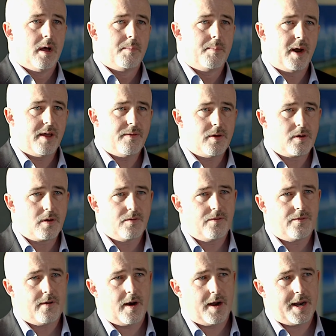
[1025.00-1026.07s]
But if you can
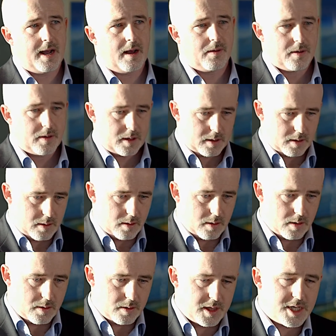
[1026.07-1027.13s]
find out
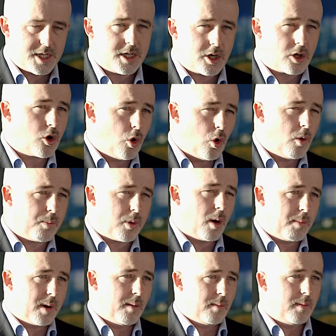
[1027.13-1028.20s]
this is a core
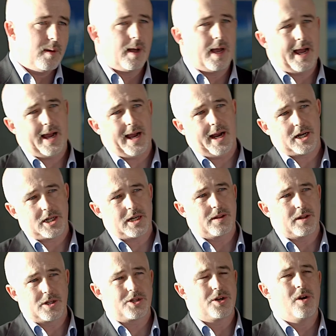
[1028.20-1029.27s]
problem, actually,
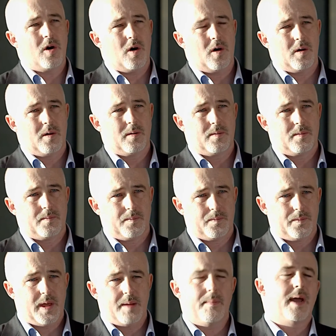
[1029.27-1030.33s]
that's not,
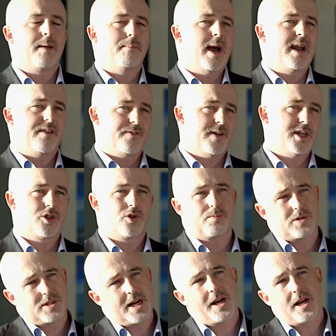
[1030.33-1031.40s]
it may manifest or
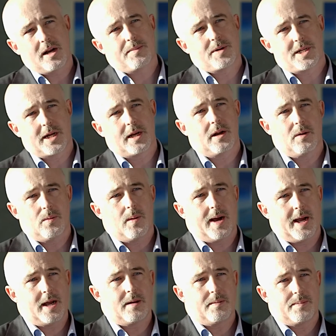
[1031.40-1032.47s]
present in a particular
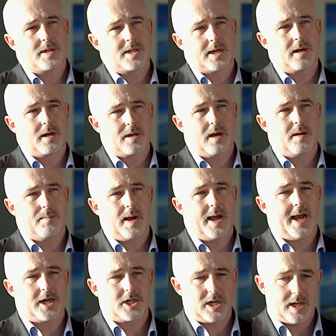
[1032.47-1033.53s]
way at yeah. a particular time, but
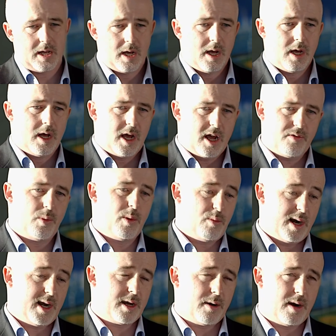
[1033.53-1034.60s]
actually, if we're
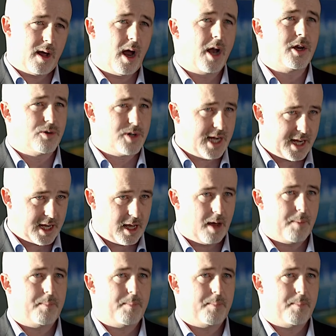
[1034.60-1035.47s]
really going to, and you take it